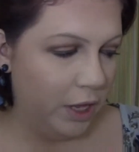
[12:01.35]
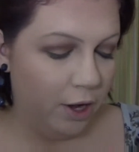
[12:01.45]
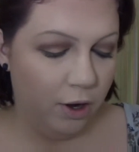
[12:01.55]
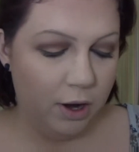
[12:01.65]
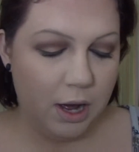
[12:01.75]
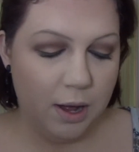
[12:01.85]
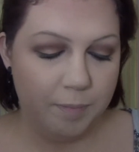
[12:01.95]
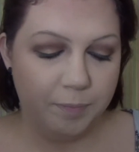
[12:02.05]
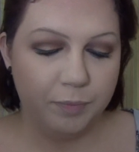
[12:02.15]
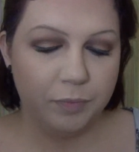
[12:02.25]
their
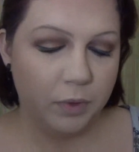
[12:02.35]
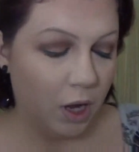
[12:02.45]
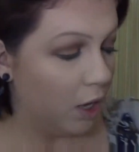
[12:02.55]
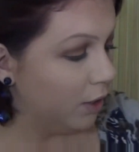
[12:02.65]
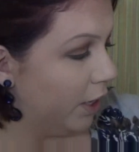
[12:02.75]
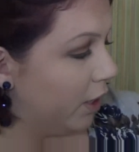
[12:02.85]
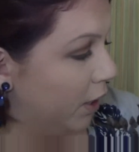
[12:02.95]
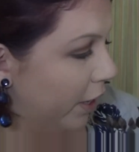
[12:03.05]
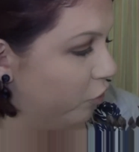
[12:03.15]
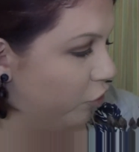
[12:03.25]
holiday
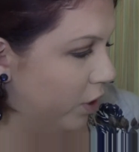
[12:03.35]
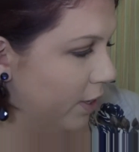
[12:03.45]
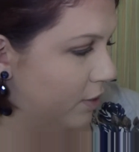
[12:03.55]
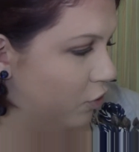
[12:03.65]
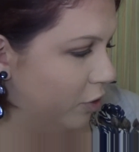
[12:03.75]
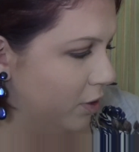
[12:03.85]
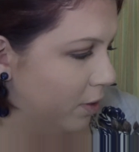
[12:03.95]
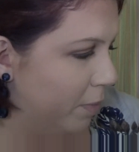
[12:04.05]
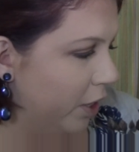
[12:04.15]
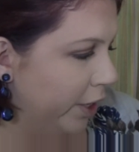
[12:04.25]
collection. It's
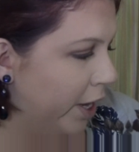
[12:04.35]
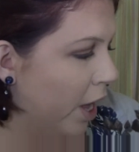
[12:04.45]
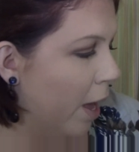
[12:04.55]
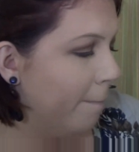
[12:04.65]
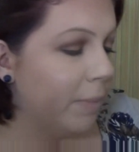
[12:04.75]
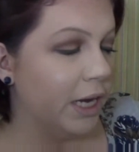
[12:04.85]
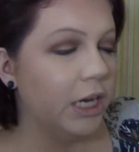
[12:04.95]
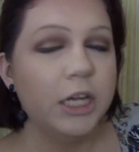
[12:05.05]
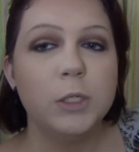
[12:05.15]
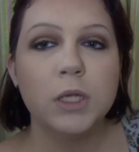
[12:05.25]
just a mini, but
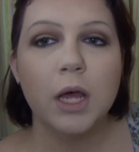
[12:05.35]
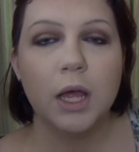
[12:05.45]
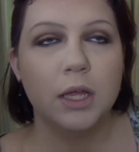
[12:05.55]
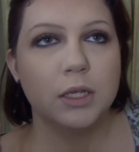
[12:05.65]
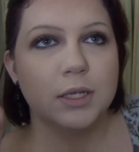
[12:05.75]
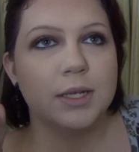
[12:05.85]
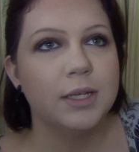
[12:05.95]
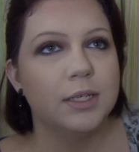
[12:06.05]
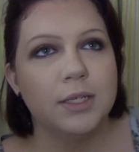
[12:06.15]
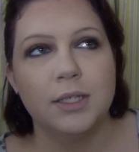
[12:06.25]
it is
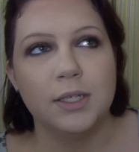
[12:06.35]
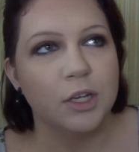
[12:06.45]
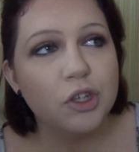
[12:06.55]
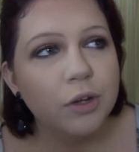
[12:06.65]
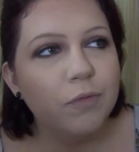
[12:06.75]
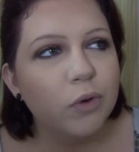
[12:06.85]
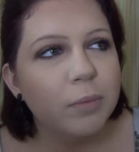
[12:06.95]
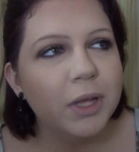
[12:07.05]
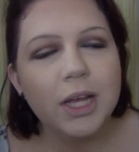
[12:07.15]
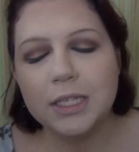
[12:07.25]
such a good
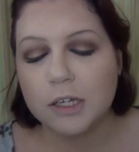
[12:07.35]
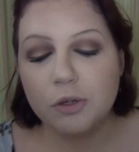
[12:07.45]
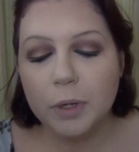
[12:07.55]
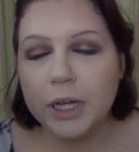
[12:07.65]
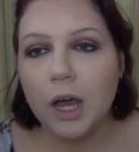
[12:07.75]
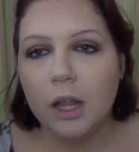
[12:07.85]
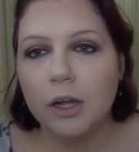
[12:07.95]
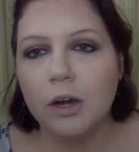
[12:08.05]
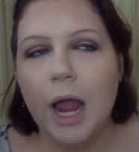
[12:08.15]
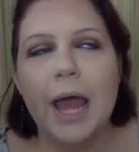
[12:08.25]
formula, such a pretty
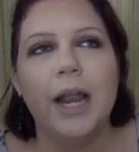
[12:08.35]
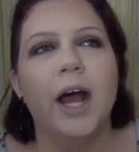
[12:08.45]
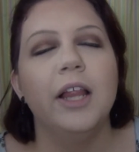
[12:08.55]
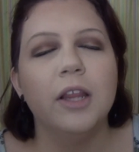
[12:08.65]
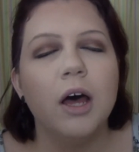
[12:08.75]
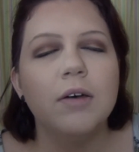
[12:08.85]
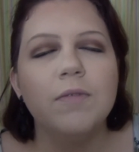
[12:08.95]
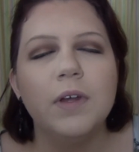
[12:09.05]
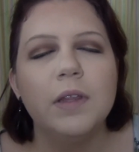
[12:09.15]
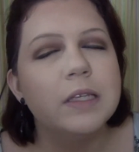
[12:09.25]
color, and I
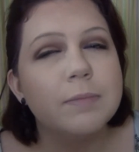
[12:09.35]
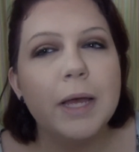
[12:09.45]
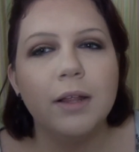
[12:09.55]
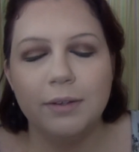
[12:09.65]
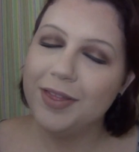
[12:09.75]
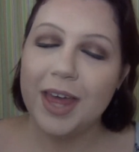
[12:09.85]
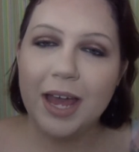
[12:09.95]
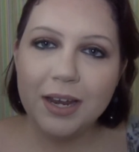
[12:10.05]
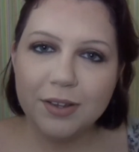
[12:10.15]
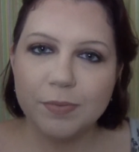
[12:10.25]
love the smell. And
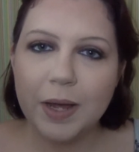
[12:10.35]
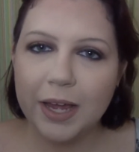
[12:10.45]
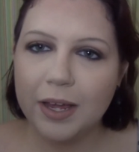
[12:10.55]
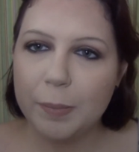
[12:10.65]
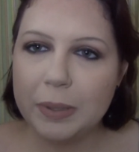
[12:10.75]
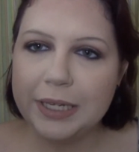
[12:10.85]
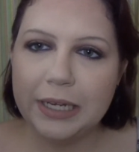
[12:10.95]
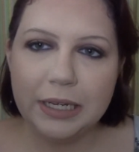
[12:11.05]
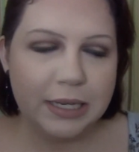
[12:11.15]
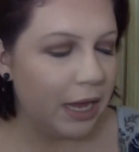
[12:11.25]
that is my
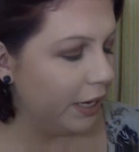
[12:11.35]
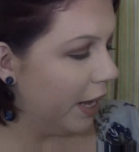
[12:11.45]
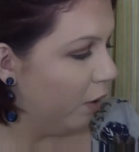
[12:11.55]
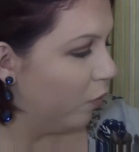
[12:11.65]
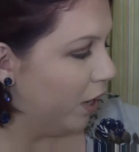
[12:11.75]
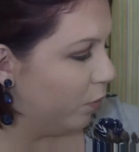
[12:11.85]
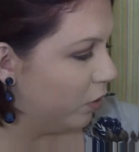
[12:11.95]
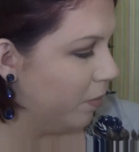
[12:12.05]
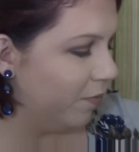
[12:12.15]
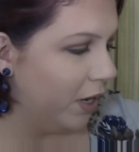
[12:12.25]
completed get ready
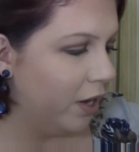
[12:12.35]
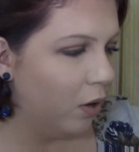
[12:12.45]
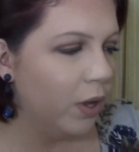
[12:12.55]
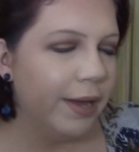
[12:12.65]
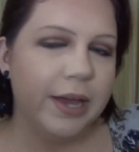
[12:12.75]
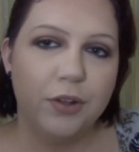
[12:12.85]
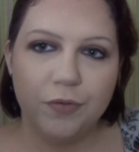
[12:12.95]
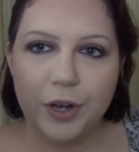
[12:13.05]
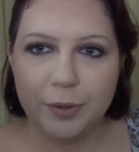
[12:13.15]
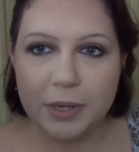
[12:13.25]
with me video. It's
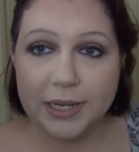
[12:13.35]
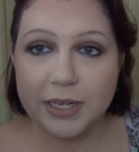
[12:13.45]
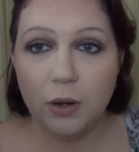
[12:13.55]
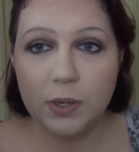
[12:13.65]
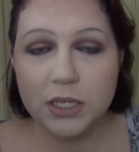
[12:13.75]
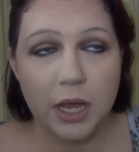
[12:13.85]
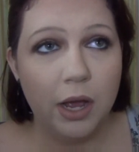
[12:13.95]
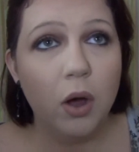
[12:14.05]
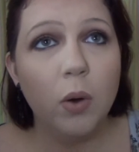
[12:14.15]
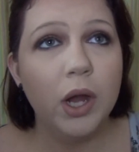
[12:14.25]
funny because I always
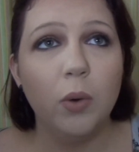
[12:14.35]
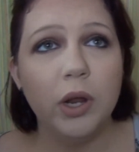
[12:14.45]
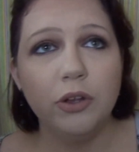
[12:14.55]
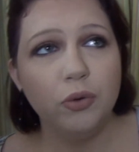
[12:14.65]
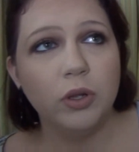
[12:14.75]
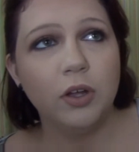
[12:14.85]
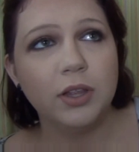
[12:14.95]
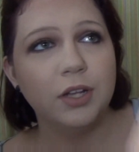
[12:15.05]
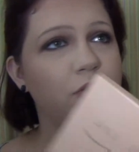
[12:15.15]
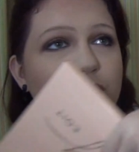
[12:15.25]
say, oh, I don't want to do a
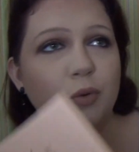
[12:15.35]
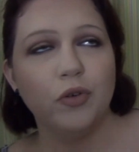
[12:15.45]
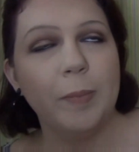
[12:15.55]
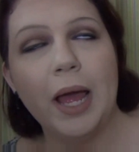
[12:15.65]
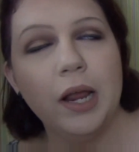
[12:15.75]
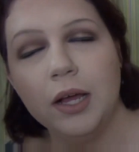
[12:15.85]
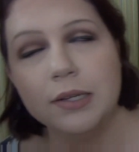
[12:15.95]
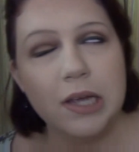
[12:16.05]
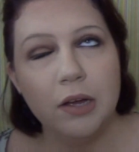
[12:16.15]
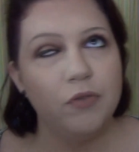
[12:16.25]
look that's too dramatic
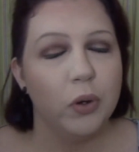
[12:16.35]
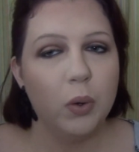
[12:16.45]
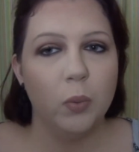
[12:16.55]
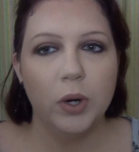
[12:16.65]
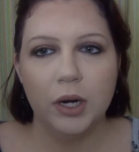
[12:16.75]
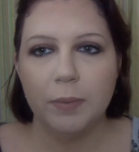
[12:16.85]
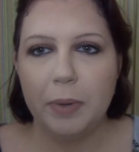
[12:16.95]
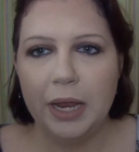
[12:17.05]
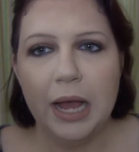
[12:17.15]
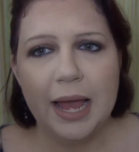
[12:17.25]
because I have to go to work,
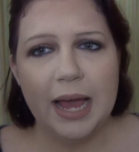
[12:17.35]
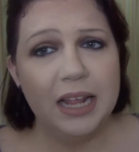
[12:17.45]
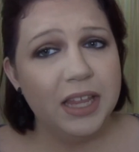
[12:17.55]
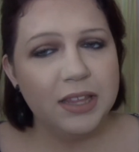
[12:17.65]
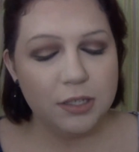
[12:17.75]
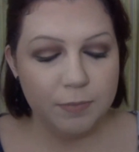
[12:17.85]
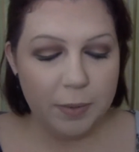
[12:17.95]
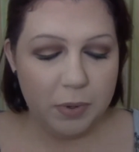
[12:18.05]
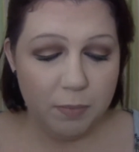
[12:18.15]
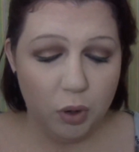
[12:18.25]
but I think this
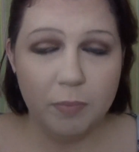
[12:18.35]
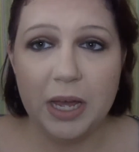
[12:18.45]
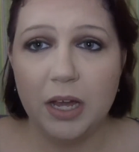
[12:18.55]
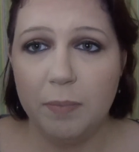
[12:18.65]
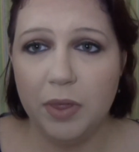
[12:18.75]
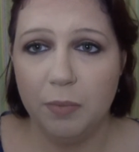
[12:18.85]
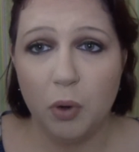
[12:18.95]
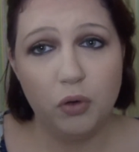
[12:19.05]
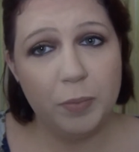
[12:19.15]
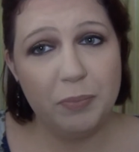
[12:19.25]
might be more makeup than
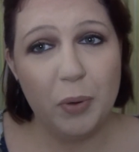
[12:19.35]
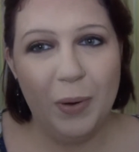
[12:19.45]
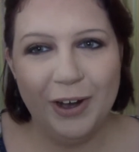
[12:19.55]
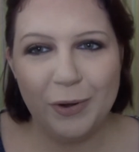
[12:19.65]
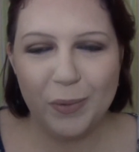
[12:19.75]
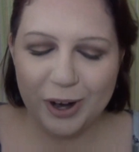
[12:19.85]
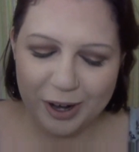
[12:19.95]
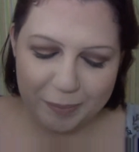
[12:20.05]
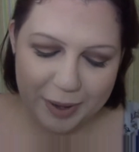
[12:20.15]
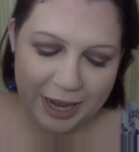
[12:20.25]
most people wear to
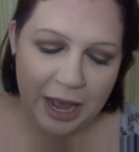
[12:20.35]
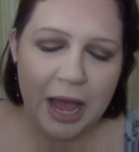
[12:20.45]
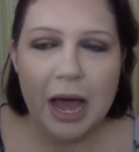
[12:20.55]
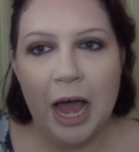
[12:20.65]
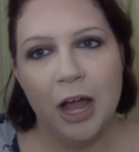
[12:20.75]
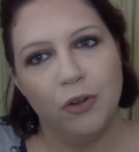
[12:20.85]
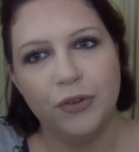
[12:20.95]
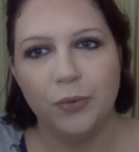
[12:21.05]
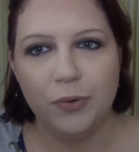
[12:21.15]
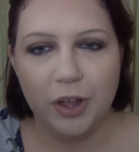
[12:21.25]
work, but I
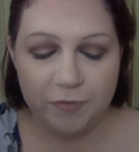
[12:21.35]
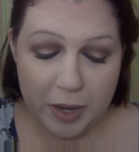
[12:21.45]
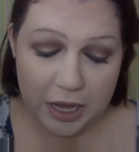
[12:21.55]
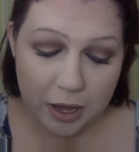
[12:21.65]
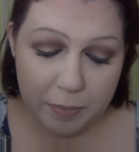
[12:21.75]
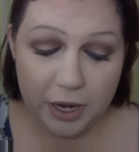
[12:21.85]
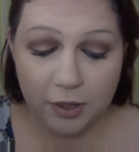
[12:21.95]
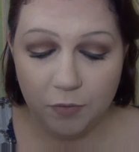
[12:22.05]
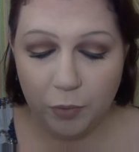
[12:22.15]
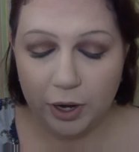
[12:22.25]
also do love makeup and I
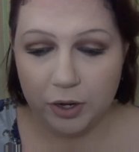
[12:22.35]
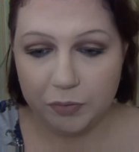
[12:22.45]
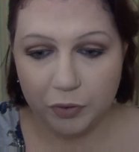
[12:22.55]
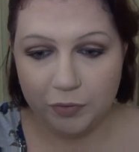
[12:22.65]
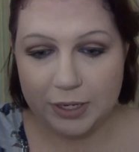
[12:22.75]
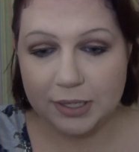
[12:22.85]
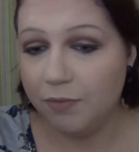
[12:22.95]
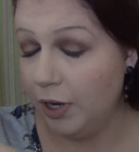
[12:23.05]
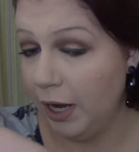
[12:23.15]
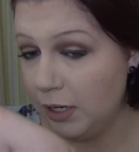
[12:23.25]
love wearing a full face
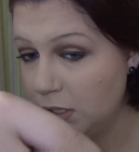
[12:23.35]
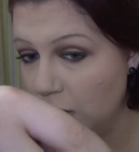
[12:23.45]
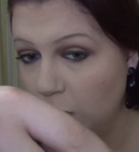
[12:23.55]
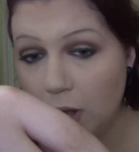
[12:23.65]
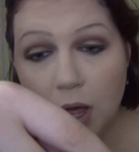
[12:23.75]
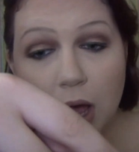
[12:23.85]
every day. So